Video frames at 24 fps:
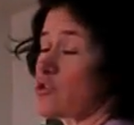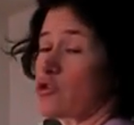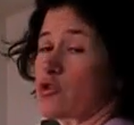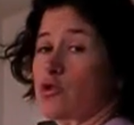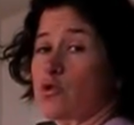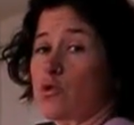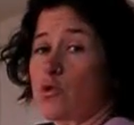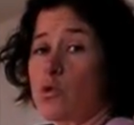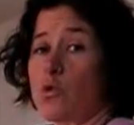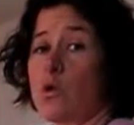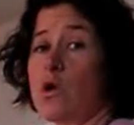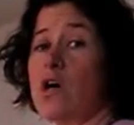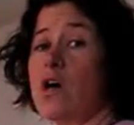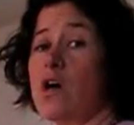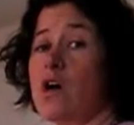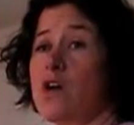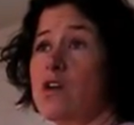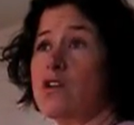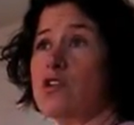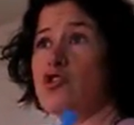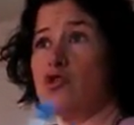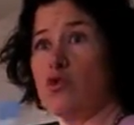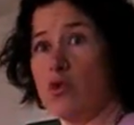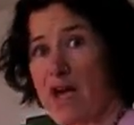to
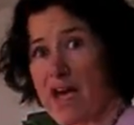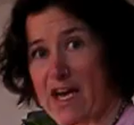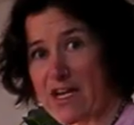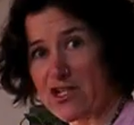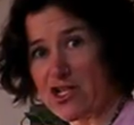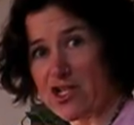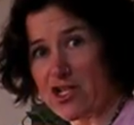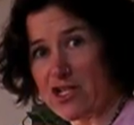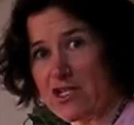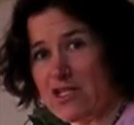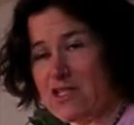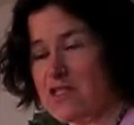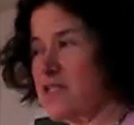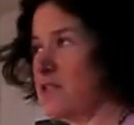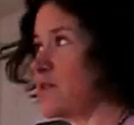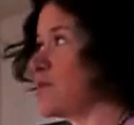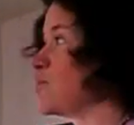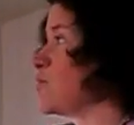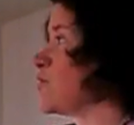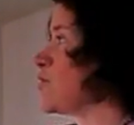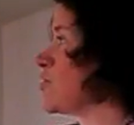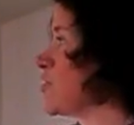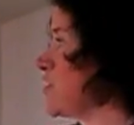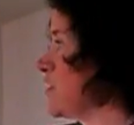tragedies in
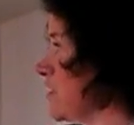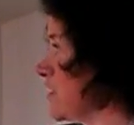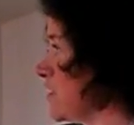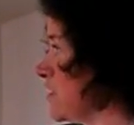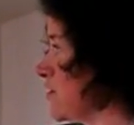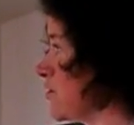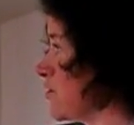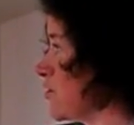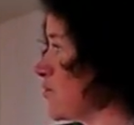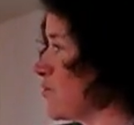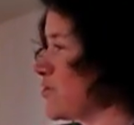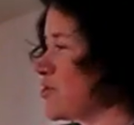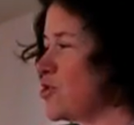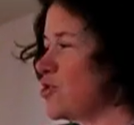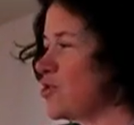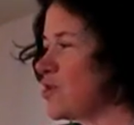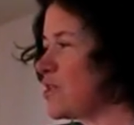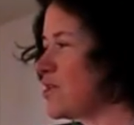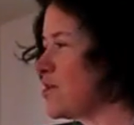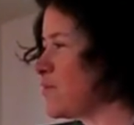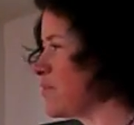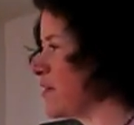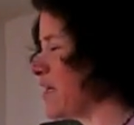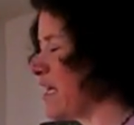particular, but you can
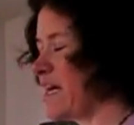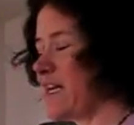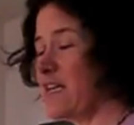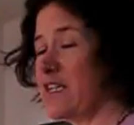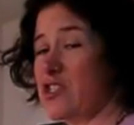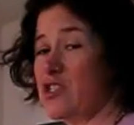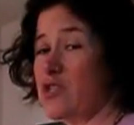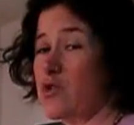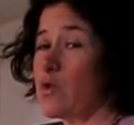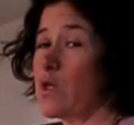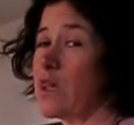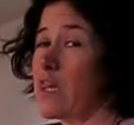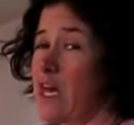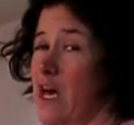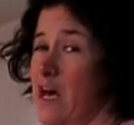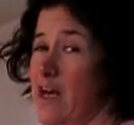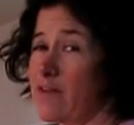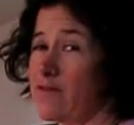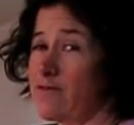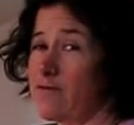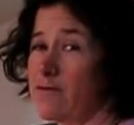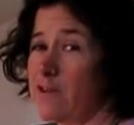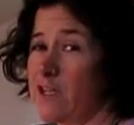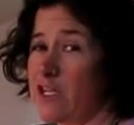apply it to a lot
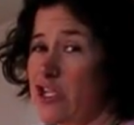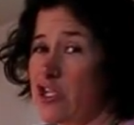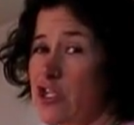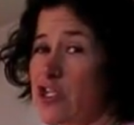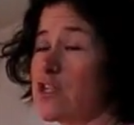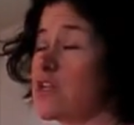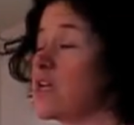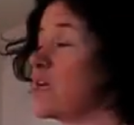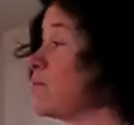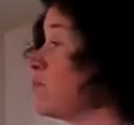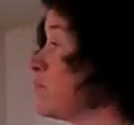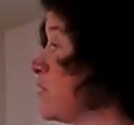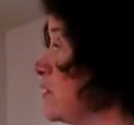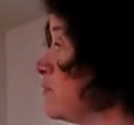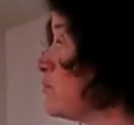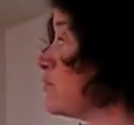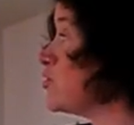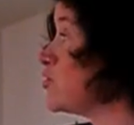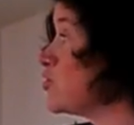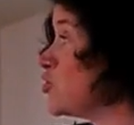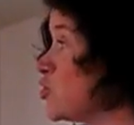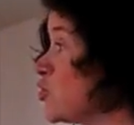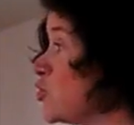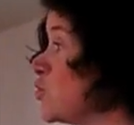of fiction, and
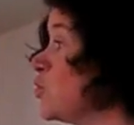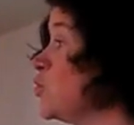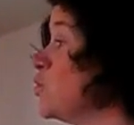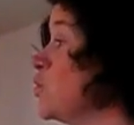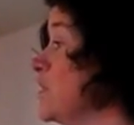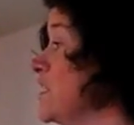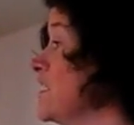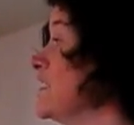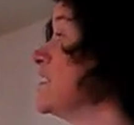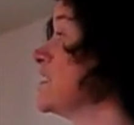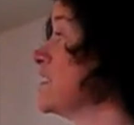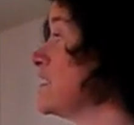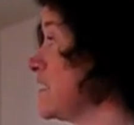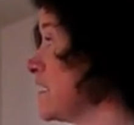people do these